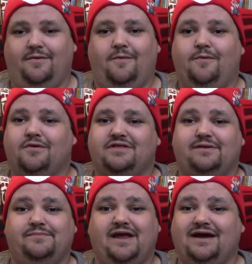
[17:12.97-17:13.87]
or that
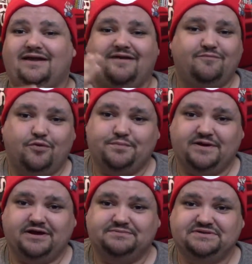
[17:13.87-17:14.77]
I'm not going to have more
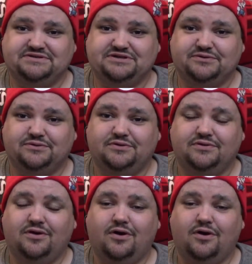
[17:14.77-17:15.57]
pickups in general.